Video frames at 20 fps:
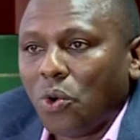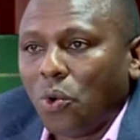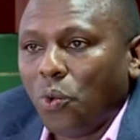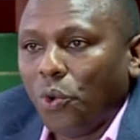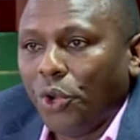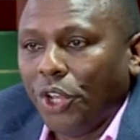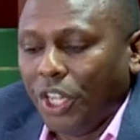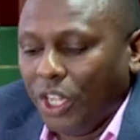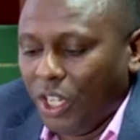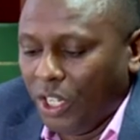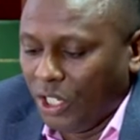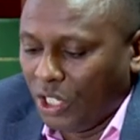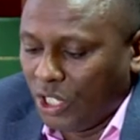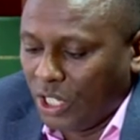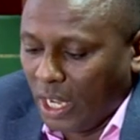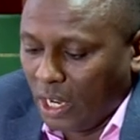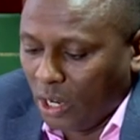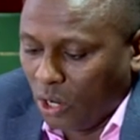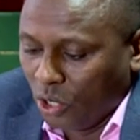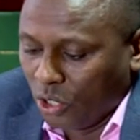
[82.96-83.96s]
we
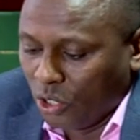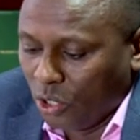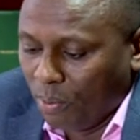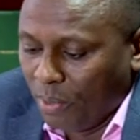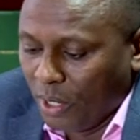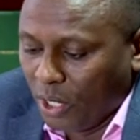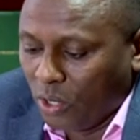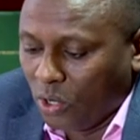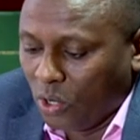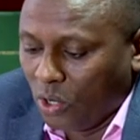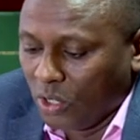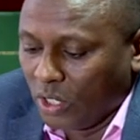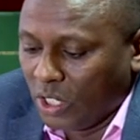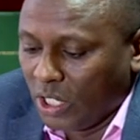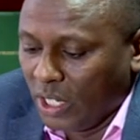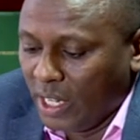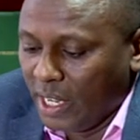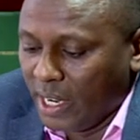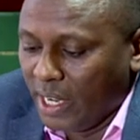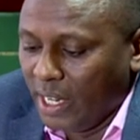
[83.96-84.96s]
shall also be
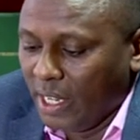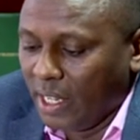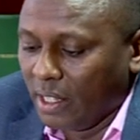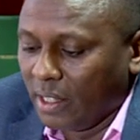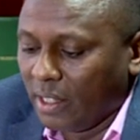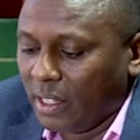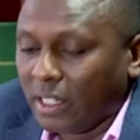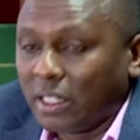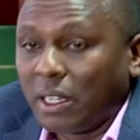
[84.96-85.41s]
considering the